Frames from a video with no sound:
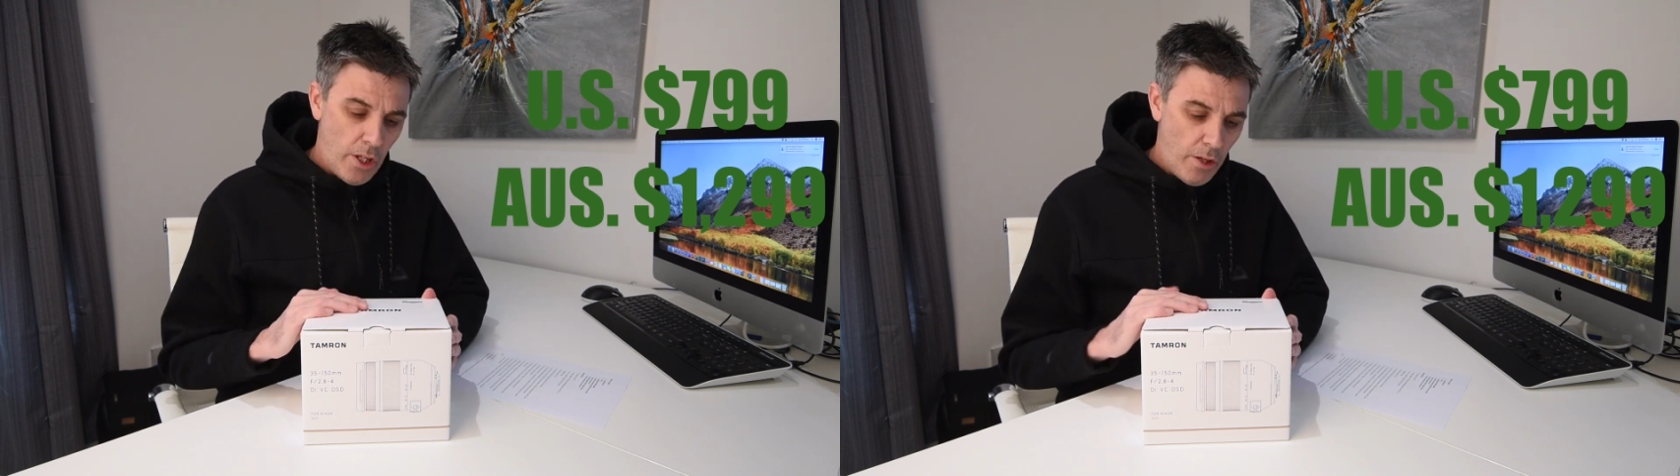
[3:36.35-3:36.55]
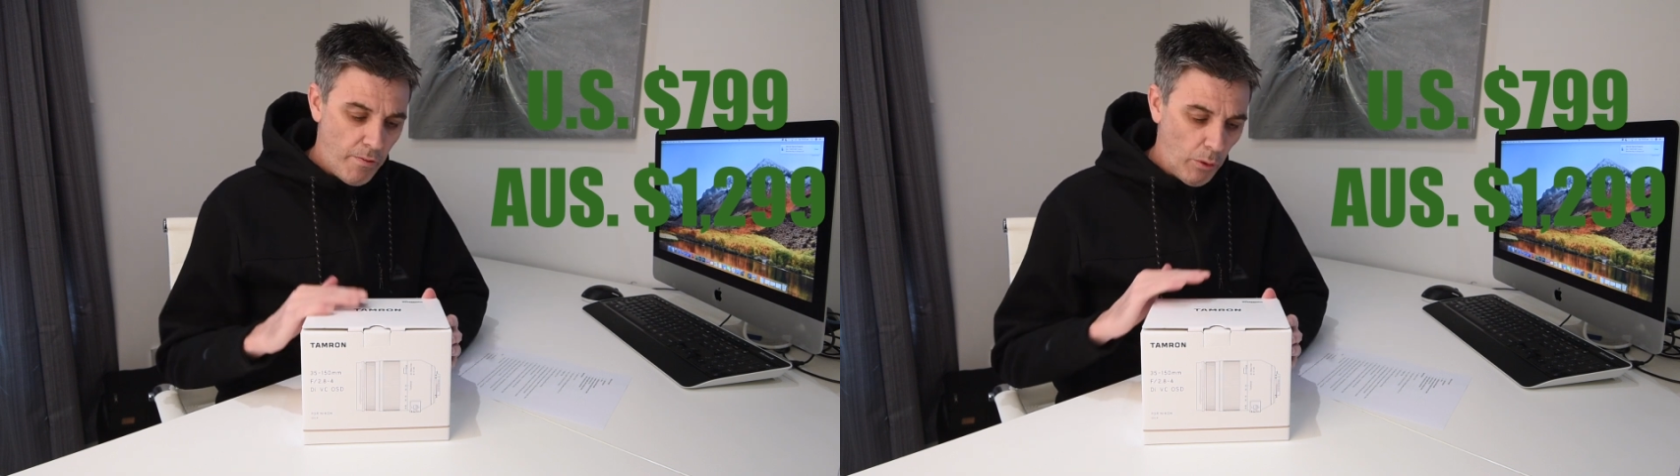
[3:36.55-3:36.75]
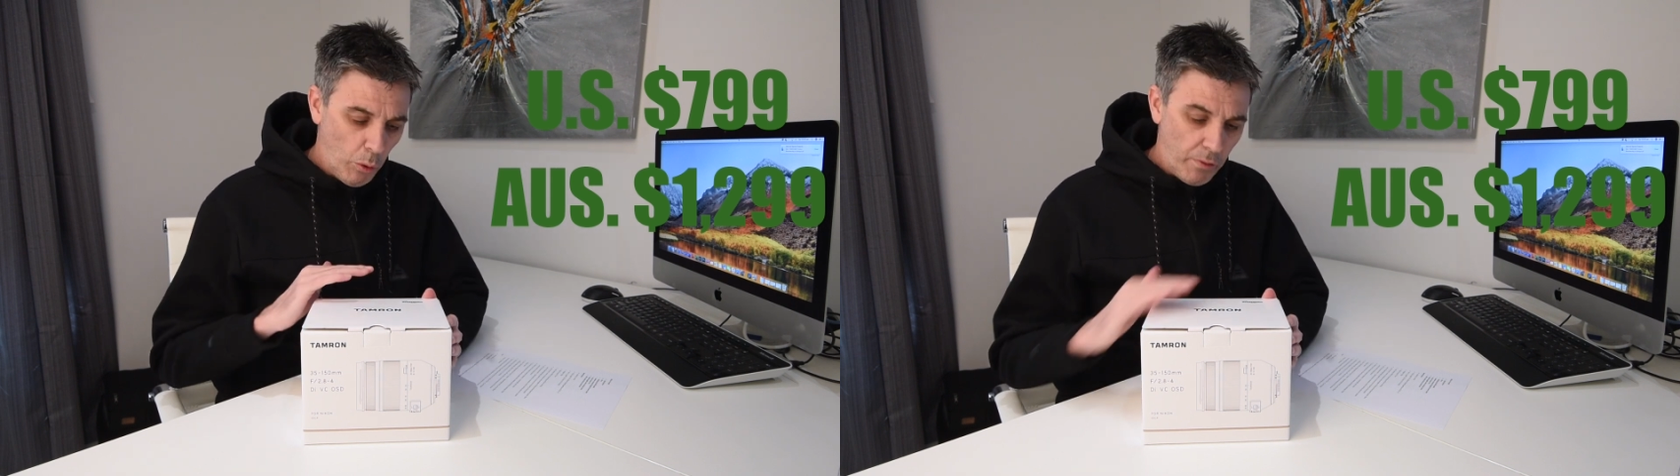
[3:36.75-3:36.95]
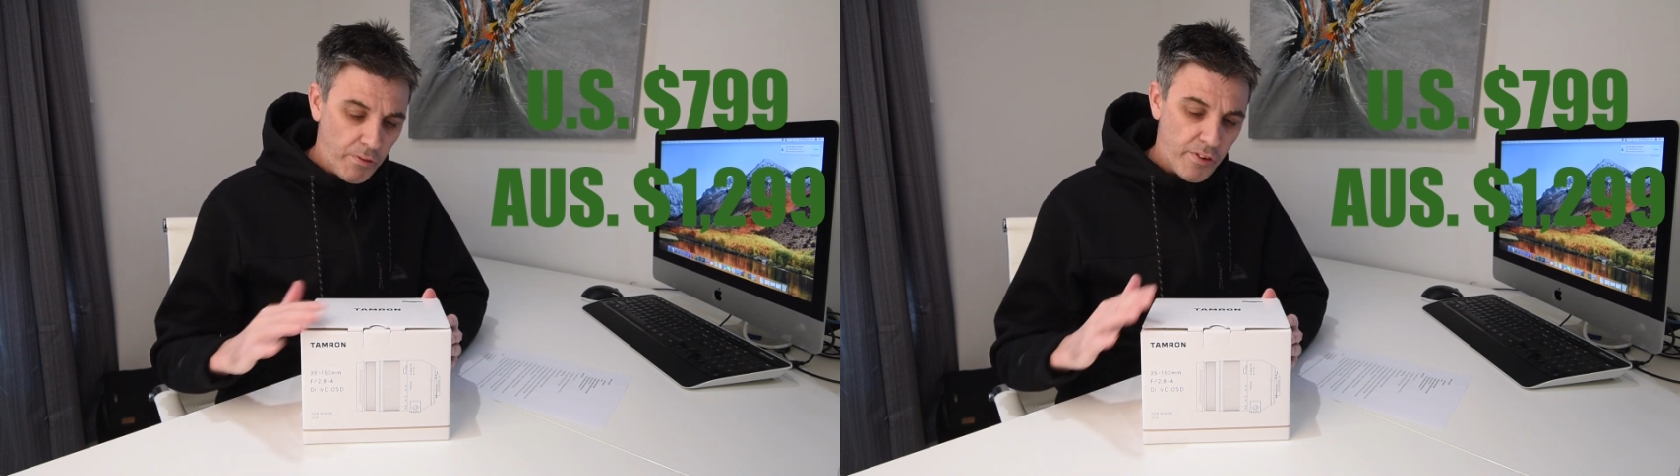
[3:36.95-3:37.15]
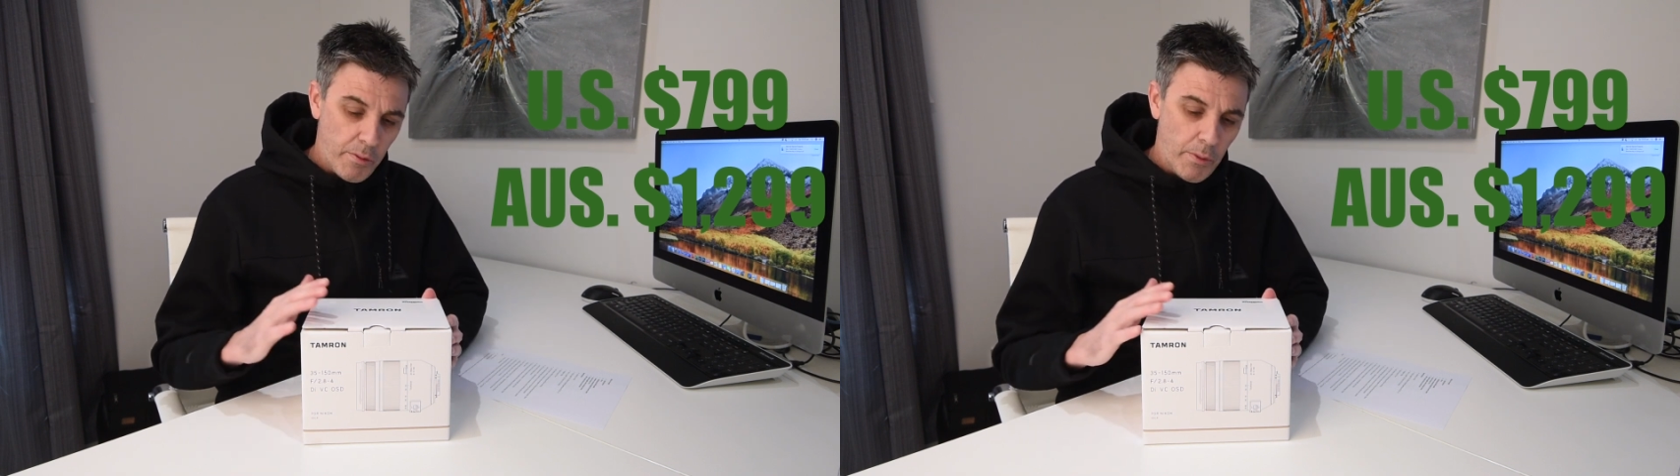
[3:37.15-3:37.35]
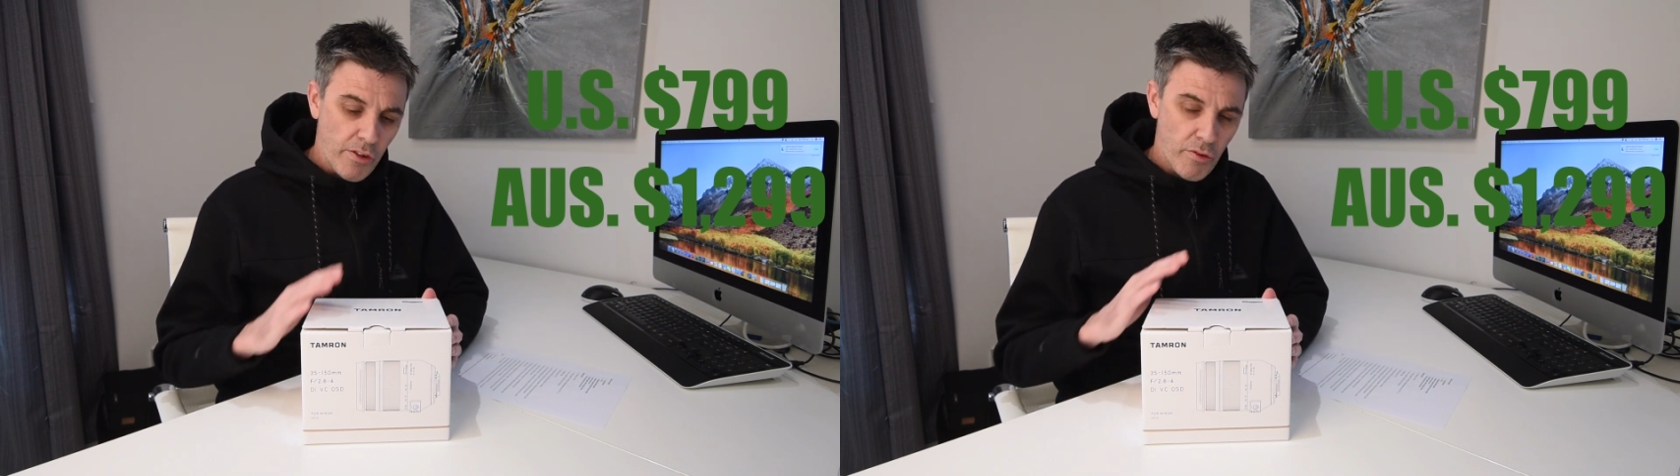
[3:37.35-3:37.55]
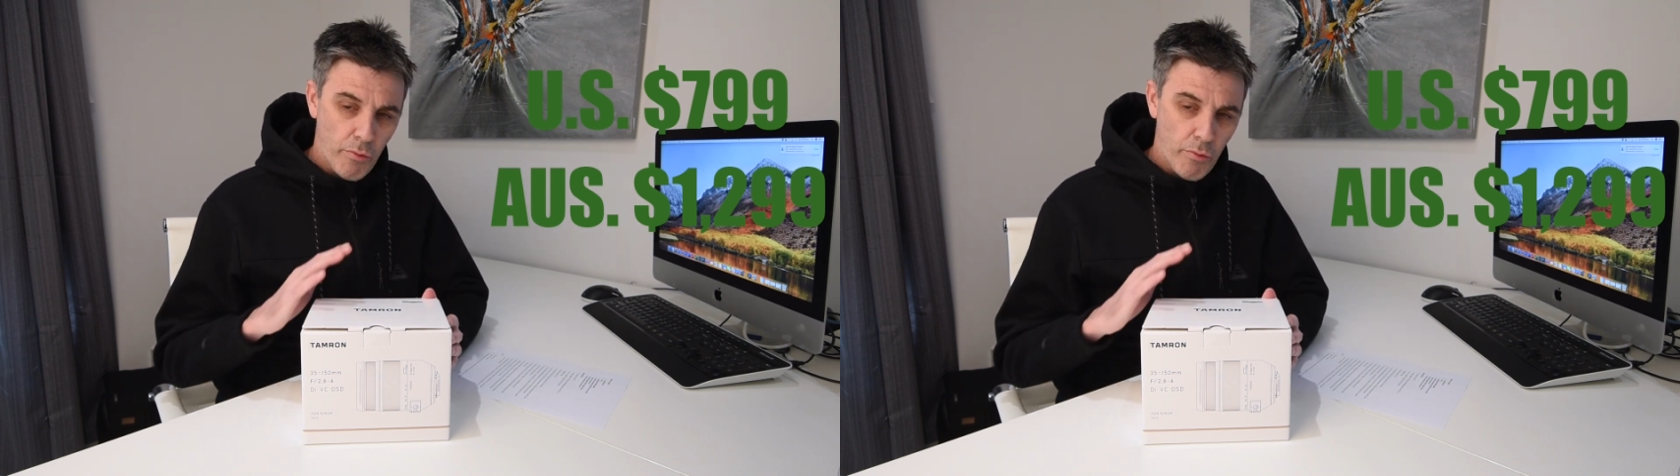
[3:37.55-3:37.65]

If you're looking for something that's a